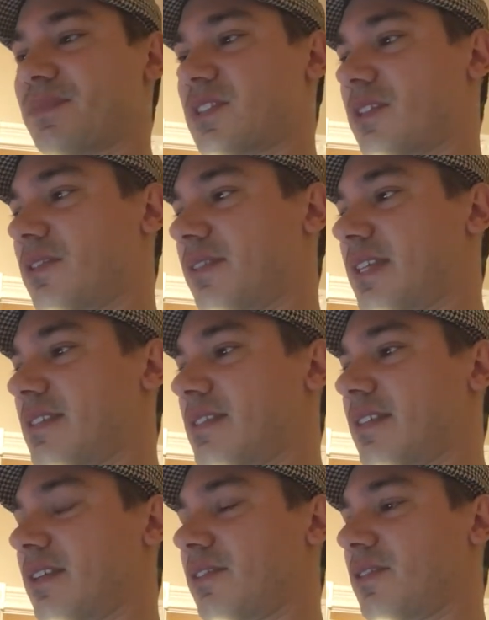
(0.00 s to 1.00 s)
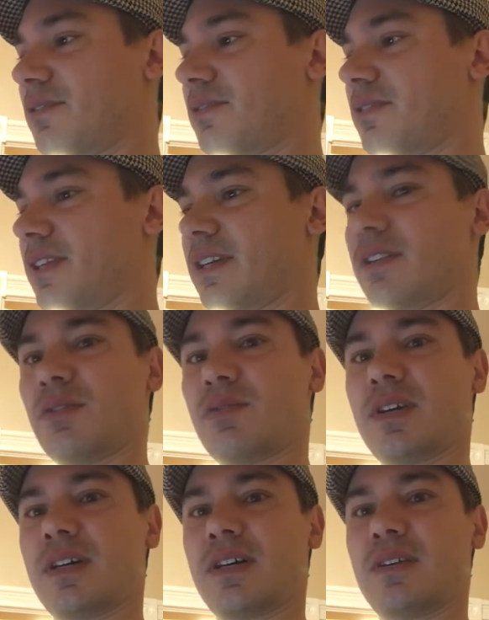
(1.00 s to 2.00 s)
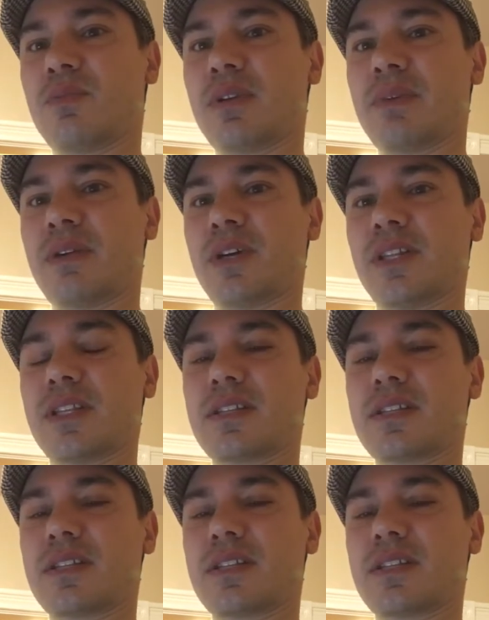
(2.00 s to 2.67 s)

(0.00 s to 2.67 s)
So let's see, I'll go through it now one by one.